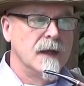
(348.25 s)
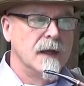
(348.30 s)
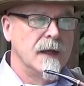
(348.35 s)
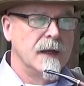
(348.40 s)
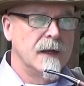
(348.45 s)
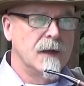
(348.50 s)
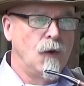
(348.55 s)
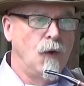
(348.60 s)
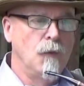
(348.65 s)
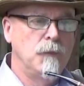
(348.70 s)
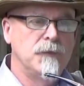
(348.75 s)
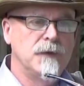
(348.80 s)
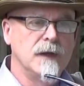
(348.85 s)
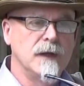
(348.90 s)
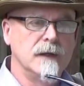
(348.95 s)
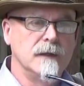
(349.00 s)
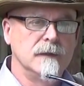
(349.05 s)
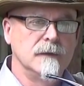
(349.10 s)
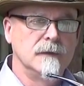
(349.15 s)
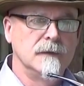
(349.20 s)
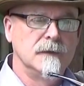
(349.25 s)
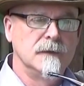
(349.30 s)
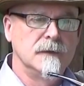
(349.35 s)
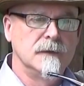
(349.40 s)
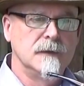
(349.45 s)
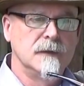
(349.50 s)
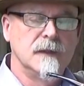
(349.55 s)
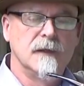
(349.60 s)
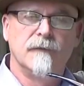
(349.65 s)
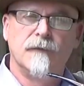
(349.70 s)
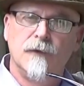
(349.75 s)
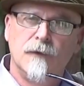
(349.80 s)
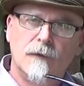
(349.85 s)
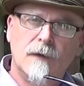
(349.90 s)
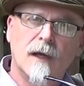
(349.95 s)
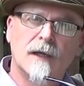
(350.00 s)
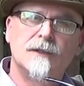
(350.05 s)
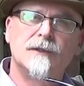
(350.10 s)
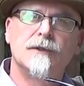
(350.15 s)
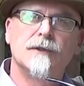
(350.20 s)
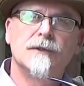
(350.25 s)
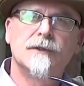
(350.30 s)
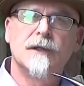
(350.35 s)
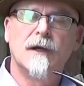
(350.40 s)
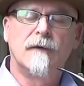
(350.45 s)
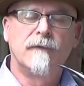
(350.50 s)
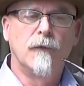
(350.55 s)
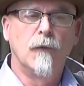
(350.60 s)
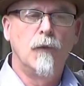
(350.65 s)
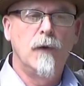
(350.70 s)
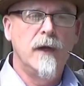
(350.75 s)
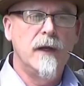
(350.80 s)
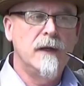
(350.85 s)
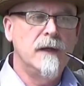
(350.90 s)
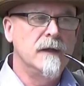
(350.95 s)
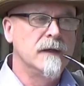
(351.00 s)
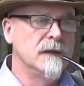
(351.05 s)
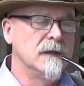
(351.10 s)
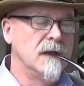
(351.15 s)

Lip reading: and I hope that if you got yourself a widow